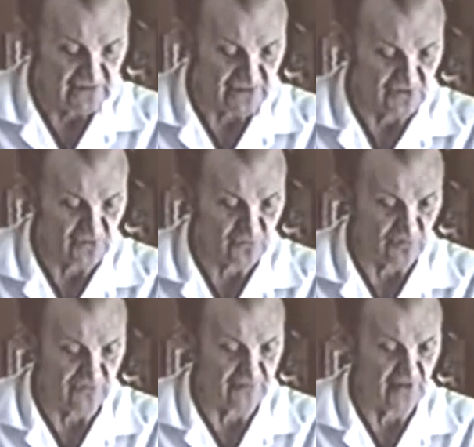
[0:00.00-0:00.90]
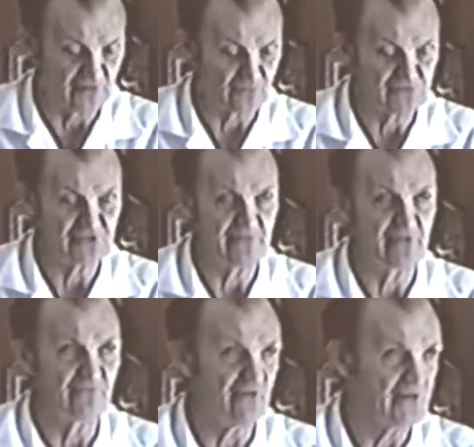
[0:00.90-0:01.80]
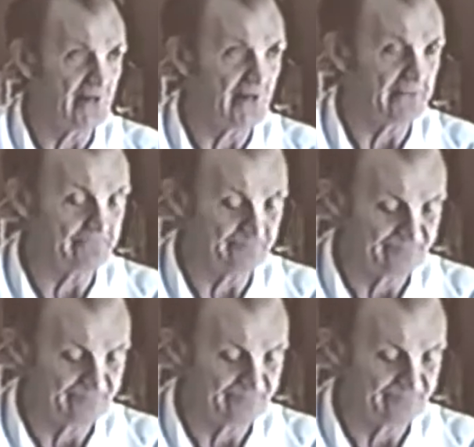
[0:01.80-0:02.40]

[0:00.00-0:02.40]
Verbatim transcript: did not qualify to receive that vineyard.